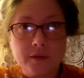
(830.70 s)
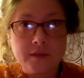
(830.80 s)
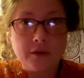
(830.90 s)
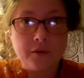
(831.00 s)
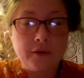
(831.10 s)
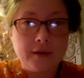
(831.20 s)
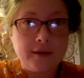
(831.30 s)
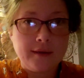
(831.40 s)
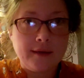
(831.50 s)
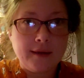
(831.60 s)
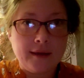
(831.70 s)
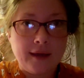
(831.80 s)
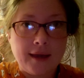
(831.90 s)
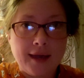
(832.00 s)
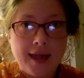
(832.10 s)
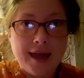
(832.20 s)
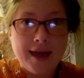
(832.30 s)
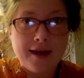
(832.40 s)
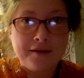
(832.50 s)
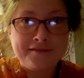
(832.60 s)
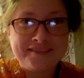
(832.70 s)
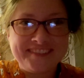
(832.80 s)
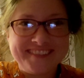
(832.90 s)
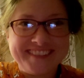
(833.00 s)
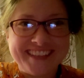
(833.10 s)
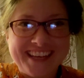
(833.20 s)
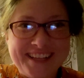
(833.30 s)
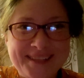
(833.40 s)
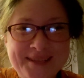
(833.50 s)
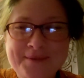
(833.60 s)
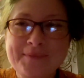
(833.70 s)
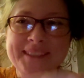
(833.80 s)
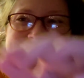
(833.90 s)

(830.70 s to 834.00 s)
so I have a loop